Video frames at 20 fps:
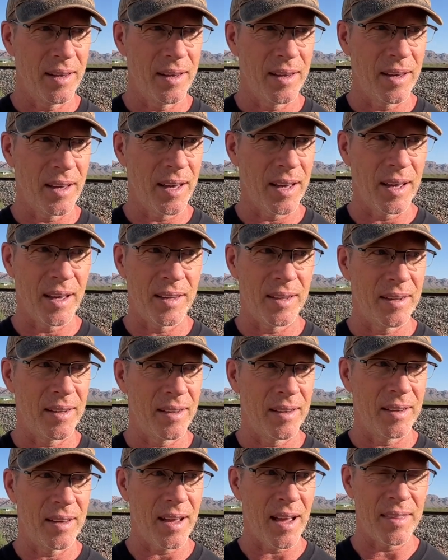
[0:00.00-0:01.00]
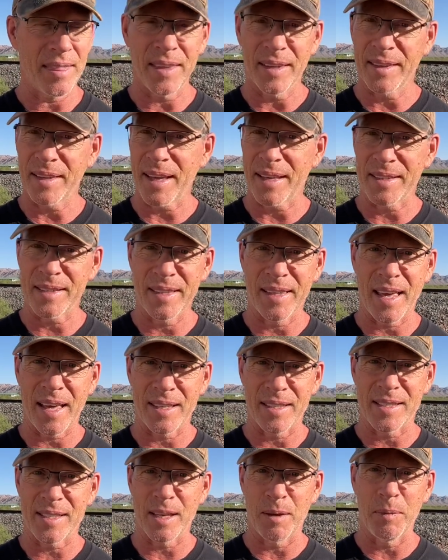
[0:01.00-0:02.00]
I think
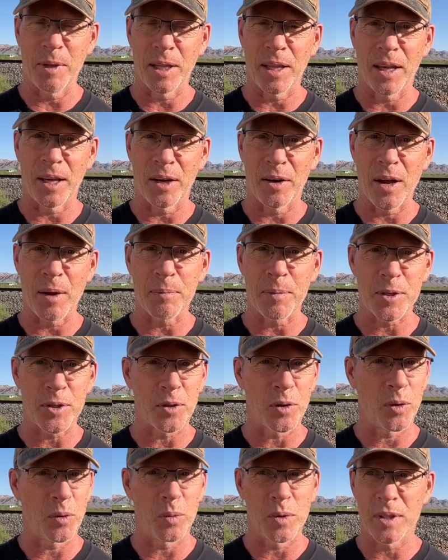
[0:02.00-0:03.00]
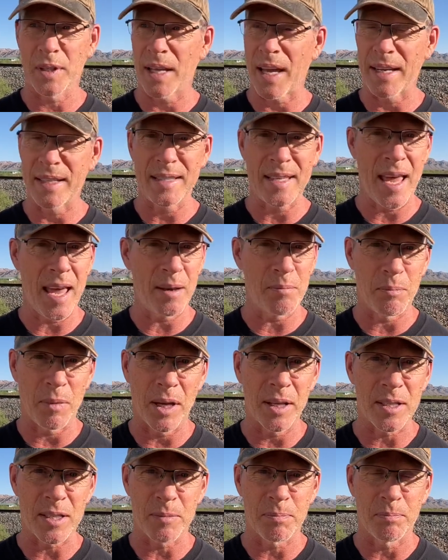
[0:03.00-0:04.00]
that simulator episode was like 10
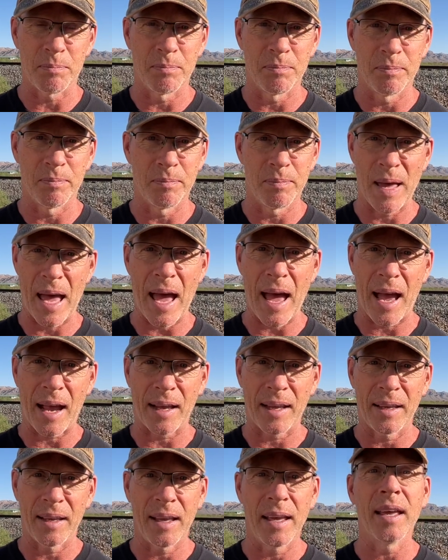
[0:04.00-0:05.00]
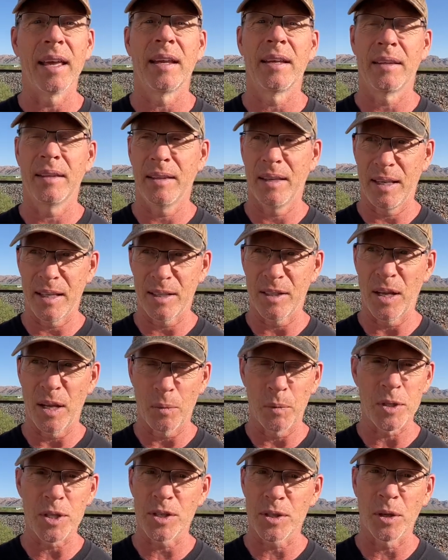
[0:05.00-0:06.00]
months back and it
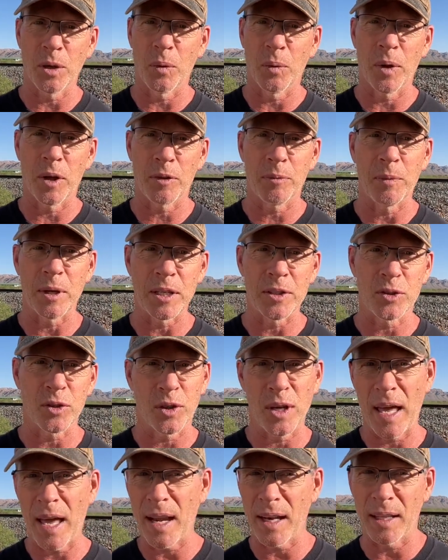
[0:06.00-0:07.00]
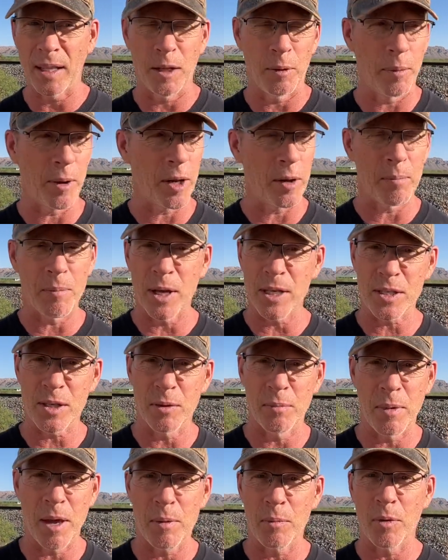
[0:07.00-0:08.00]
was still with me. So you had a little bit of muscle
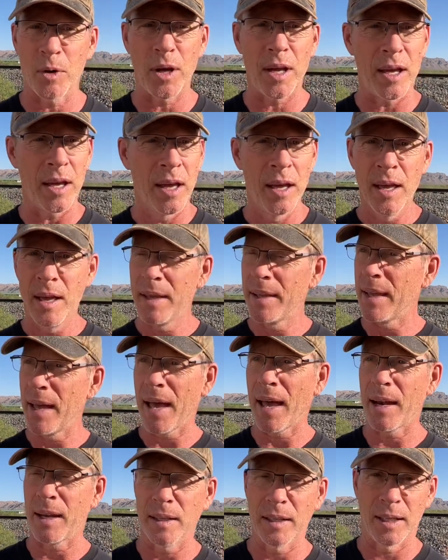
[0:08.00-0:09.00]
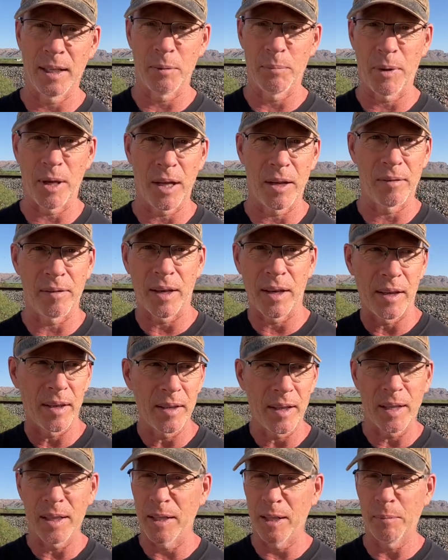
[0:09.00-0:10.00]
memory. You had a little bit
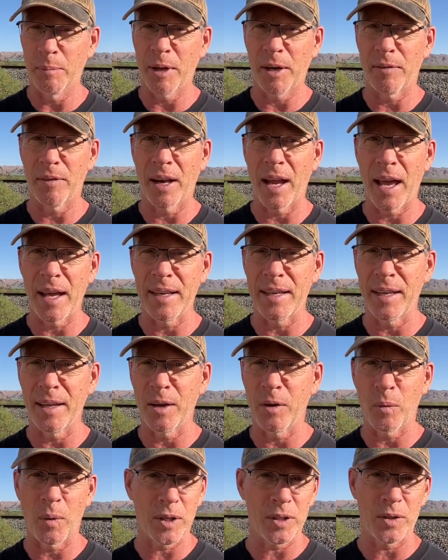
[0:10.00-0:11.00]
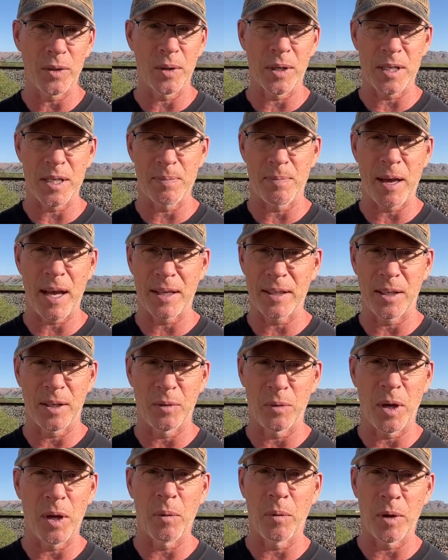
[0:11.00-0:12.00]
of an idea of what to expect
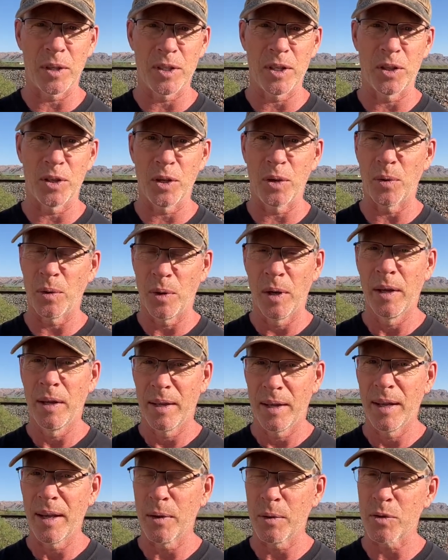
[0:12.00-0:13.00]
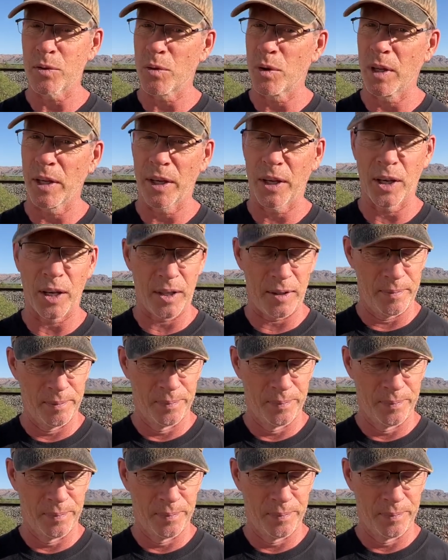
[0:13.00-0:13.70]
and what to do. That was really good.